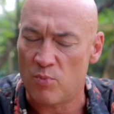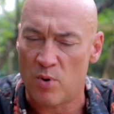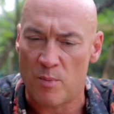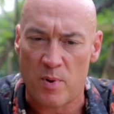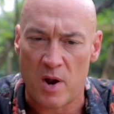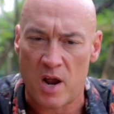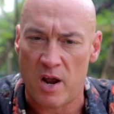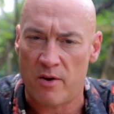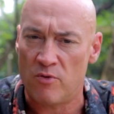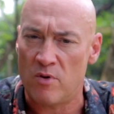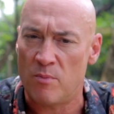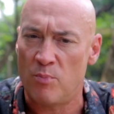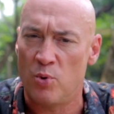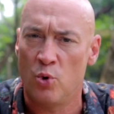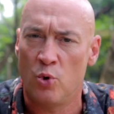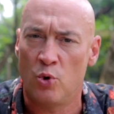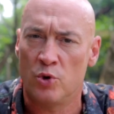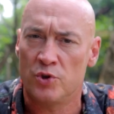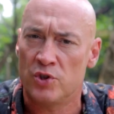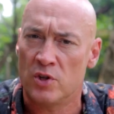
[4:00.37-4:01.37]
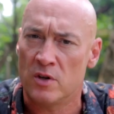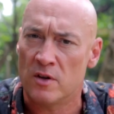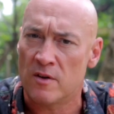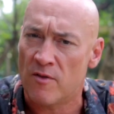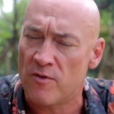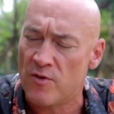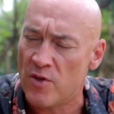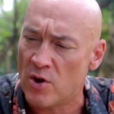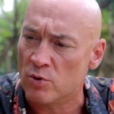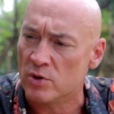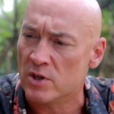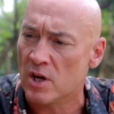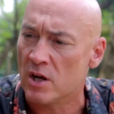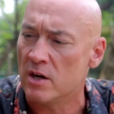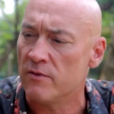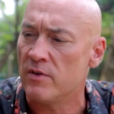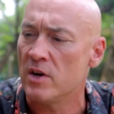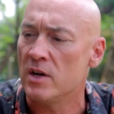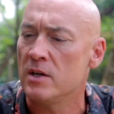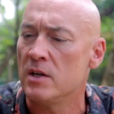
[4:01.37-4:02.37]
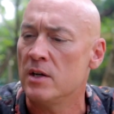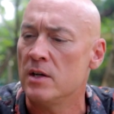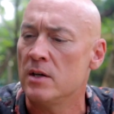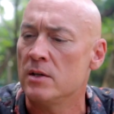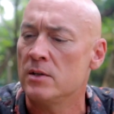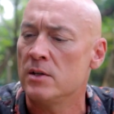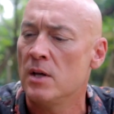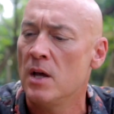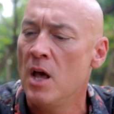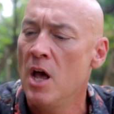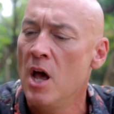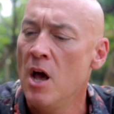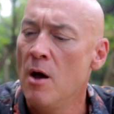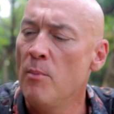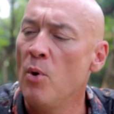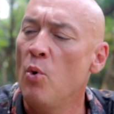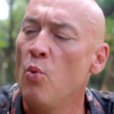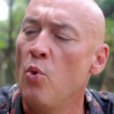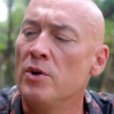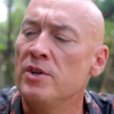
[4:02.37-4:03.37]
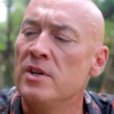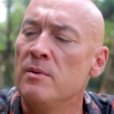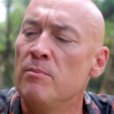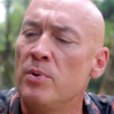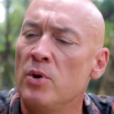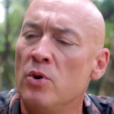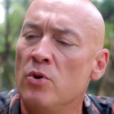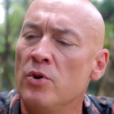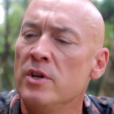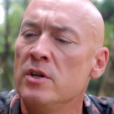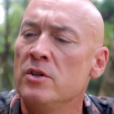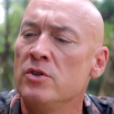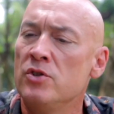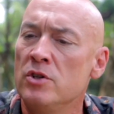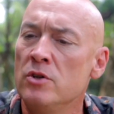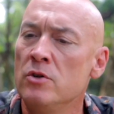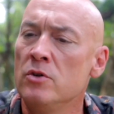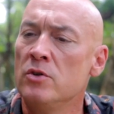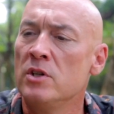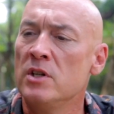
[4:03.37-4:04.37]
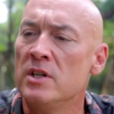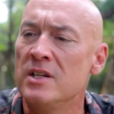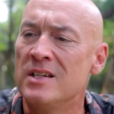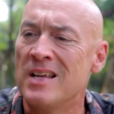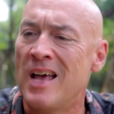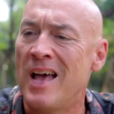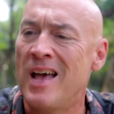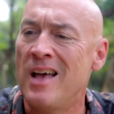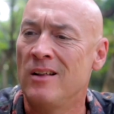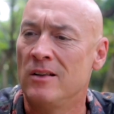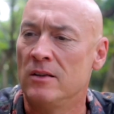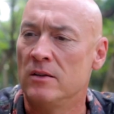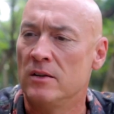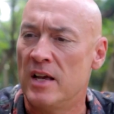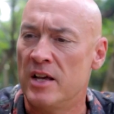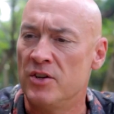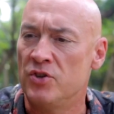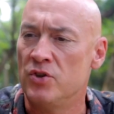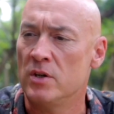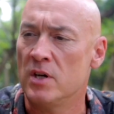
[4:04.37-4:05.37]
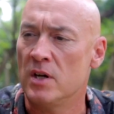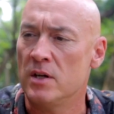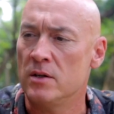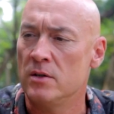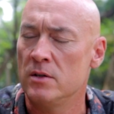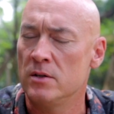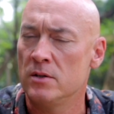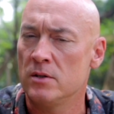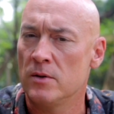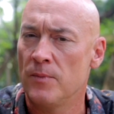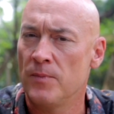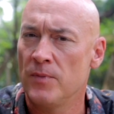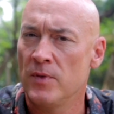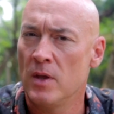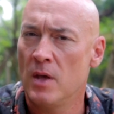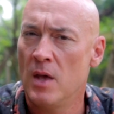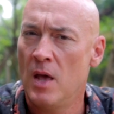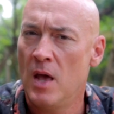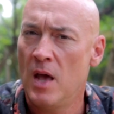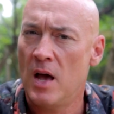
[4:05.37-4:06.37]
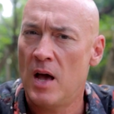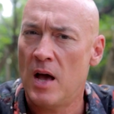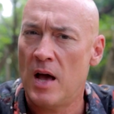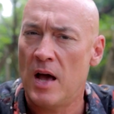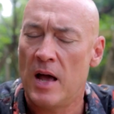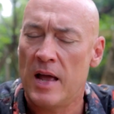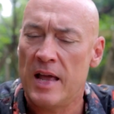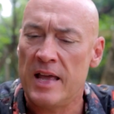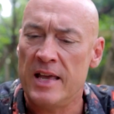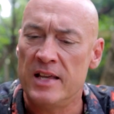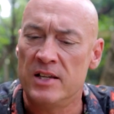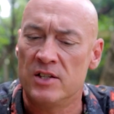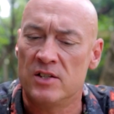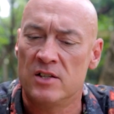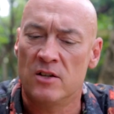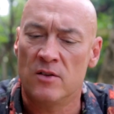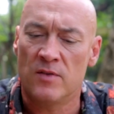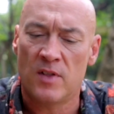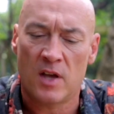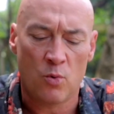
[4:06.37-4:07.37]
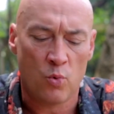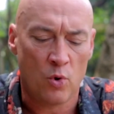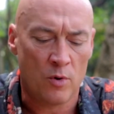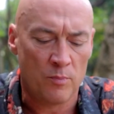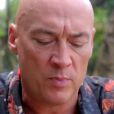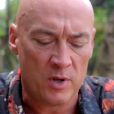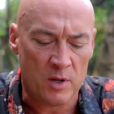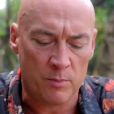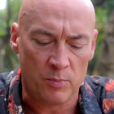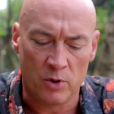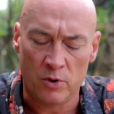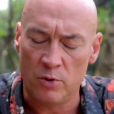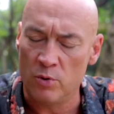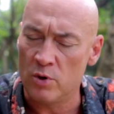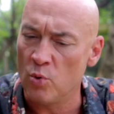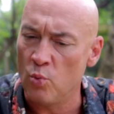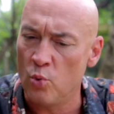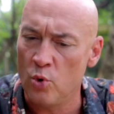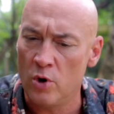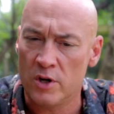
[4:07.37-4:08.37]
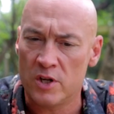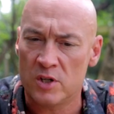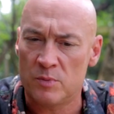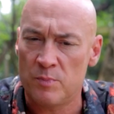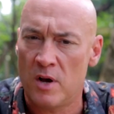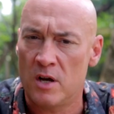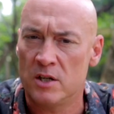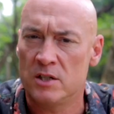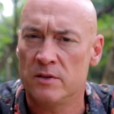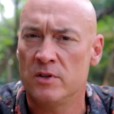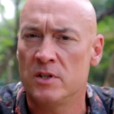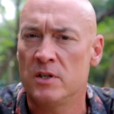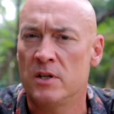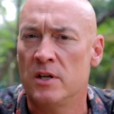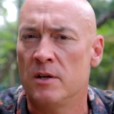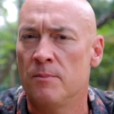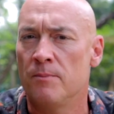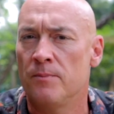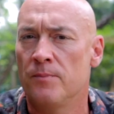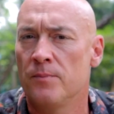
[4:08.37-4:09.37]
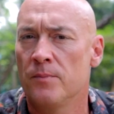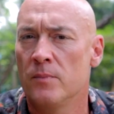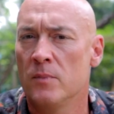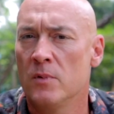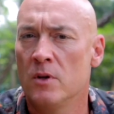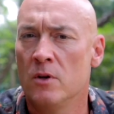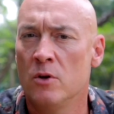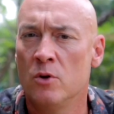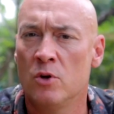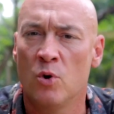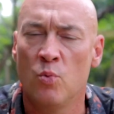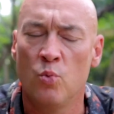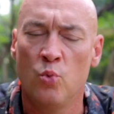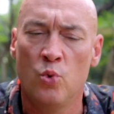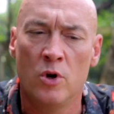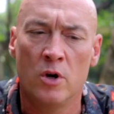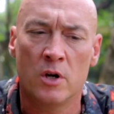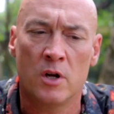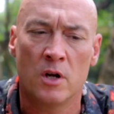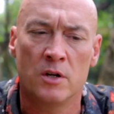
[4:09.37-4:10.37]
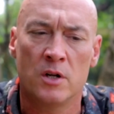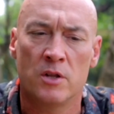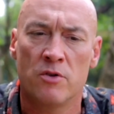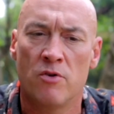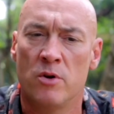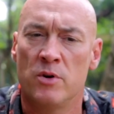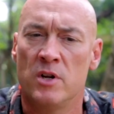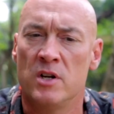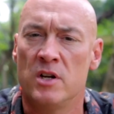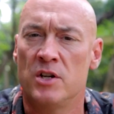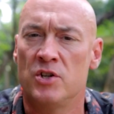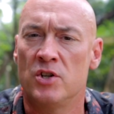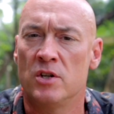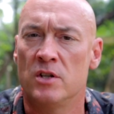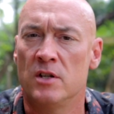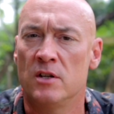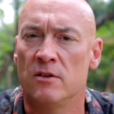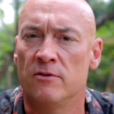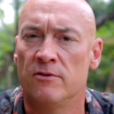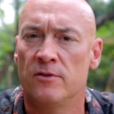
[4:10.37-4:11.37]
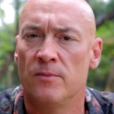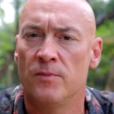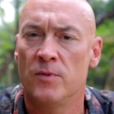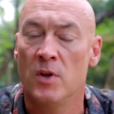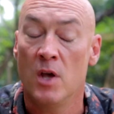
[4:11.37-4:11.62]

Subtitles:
and preparing reports and those kind of ideas. But what employers usually tell educators is that they want people who can work as part of a team, who can work under their own initiative,